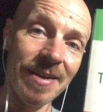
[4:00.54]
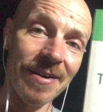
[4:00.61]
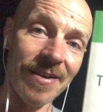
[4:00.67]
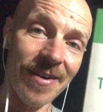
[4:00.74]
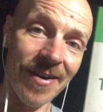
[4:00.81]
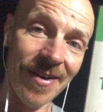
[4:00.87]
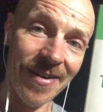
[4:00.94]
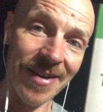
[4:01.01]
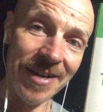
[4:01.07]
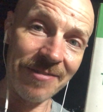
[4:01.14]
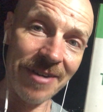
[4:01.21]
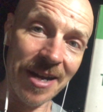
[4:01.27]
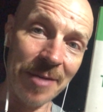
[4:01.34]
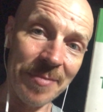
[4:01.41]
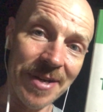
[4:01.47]
I highly
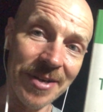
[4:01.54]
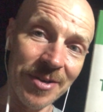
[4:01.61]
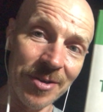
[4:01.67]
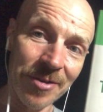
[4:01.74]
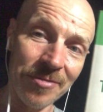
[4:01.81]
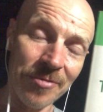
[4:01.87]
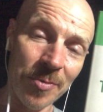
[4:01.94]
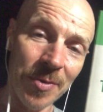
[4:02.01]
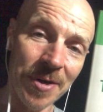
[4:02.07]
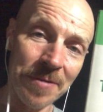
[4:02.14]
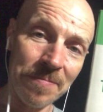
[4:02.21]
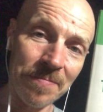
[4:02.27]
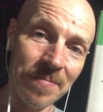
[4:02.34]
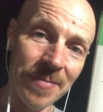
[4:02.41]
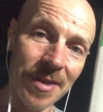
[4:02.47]
recommend you look for
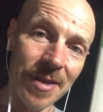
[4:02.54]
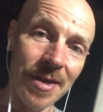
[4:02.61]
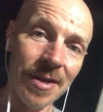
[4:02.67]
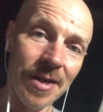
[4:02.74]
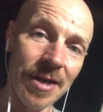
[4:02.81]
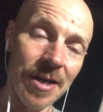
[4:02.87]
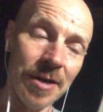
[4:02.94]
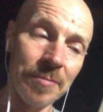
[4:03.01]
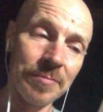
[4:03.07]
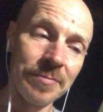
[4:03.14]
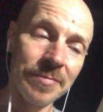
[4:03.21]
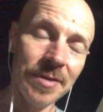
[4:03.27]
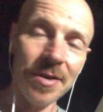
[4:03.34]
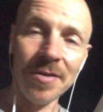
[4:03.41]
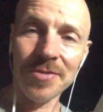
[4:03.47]
one.
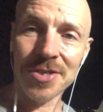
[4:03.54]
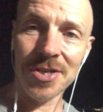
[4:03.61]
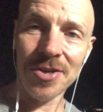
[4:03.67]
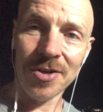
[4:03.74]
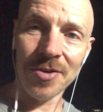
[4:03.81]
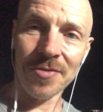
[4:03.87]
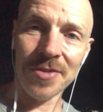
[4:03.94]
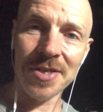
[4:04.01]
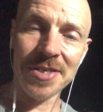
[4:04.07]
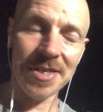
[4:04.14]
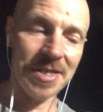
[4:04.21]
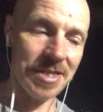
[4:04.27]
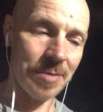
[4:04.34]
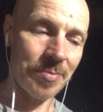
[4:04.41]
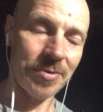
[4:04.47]
Obviously you can look these
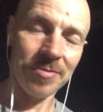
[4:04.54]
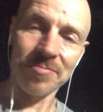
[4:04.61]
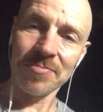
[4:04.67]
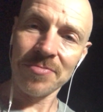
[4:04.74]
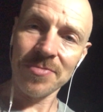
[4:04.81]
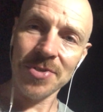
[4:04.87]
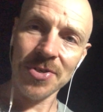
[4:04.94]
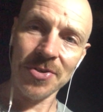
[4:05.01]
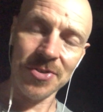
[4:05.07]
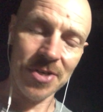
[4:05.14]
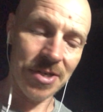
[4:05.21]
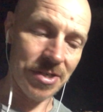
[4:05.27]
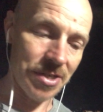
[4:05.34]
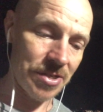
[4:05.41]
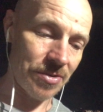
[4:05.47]
things up on search
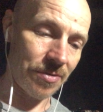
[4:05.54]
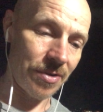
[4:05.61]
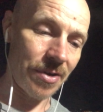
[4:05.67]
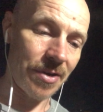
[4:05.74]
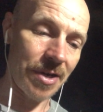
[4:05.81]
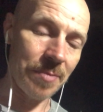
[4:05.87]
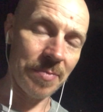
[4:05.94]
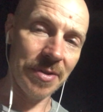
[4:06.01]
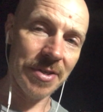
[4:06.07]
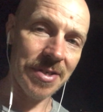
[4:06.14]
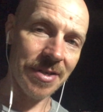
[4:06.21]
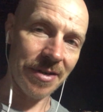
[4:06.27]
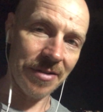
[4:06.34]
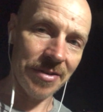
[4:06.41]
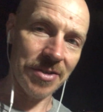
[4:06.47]
engines online, but this
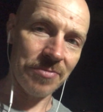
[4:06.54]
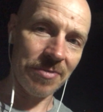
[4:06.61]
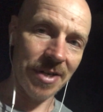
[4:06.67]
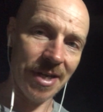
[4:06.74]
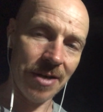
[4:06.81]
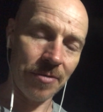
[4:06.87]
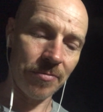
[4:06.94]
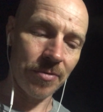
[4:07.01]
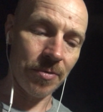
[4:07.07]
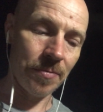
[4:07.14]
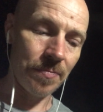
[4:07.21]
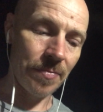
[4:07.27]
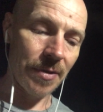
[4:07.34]
kind of thing is really helpful,